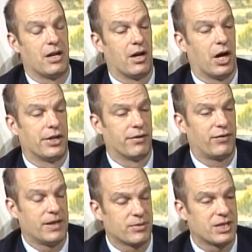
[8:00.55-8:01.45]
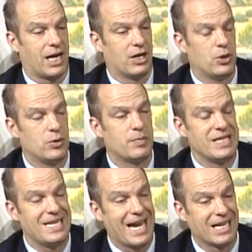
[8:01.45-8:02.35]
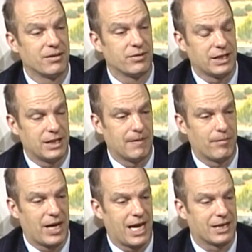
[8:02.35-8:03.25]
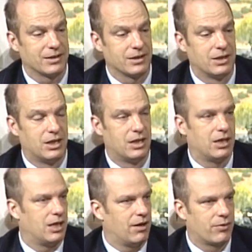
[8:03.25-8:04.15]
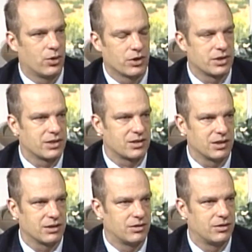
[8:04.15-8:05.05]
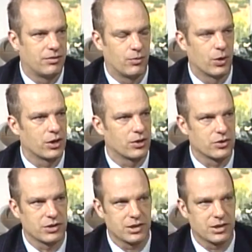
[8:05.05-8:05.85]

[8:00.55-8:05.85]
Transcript: on the flip side, who's been negatively impacted? Of course, it's the workers in the